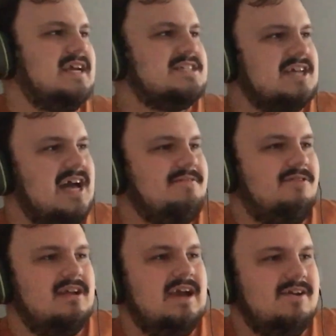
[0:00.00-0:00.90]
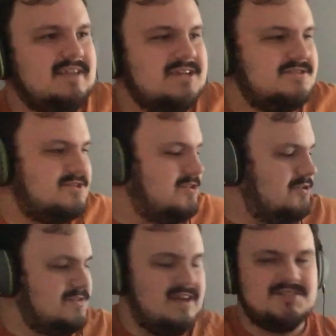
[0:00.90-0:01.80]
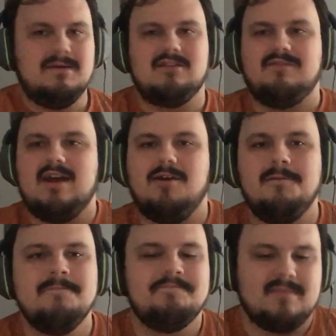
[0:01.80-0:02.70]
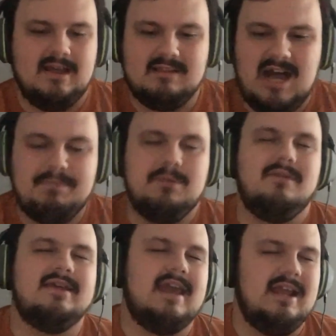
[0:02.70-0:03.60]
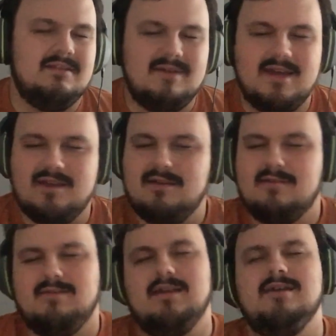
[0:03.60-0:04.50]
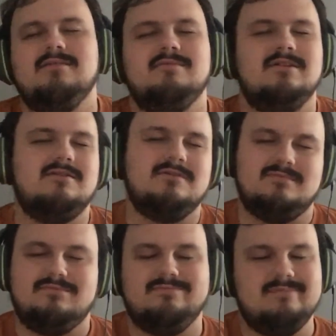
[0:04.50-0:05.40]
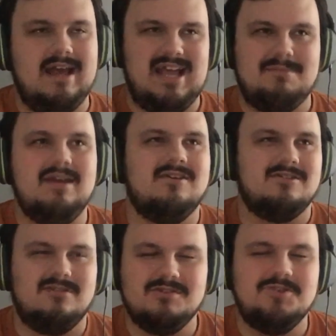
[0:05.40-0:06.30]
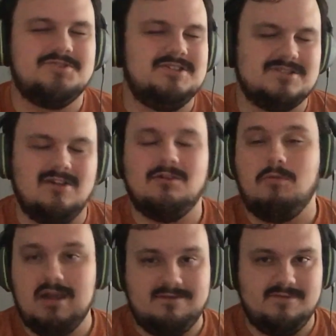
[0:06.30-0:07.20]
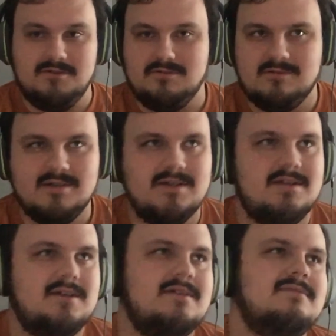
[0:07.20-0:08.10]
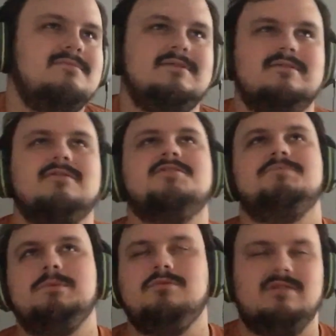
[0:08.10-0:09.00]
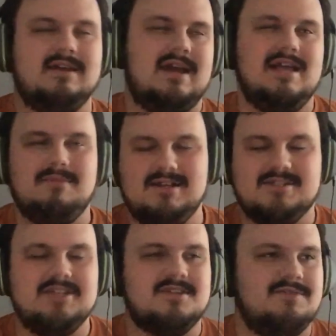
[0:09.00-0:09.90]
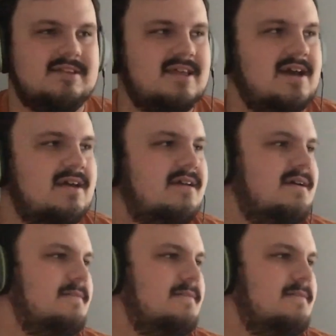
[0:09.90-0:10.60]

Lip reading: It's kind of funny how he takes the social aspect of how a lot of people like anime, and an anime girl usually is called a waifu, because people who like anime say stuff like that.